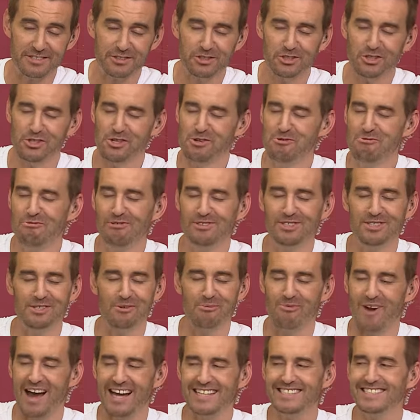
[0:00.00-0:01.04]
is choose the
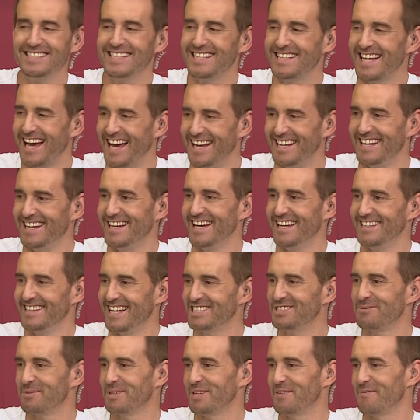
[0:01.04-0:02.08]
right color, and
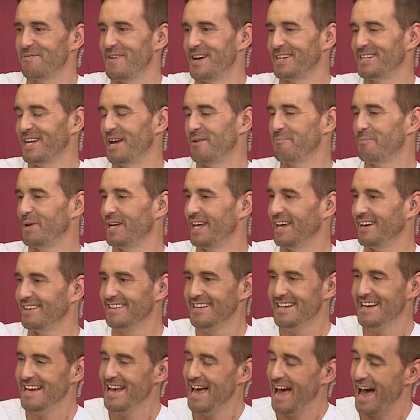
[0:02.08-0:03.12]
that's where the fun can begin.
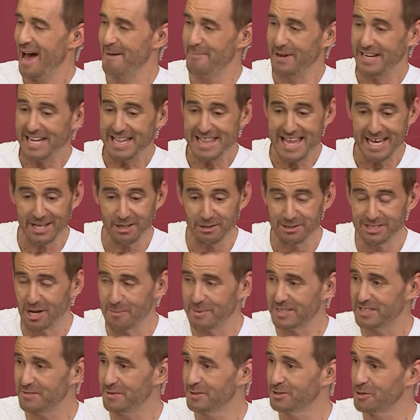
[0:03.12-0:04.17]
Uh, buddy, thank you so
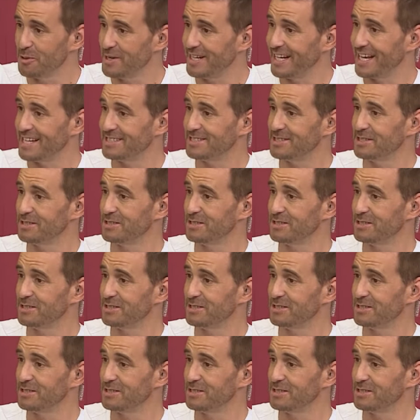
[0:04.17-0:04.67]
much for joining us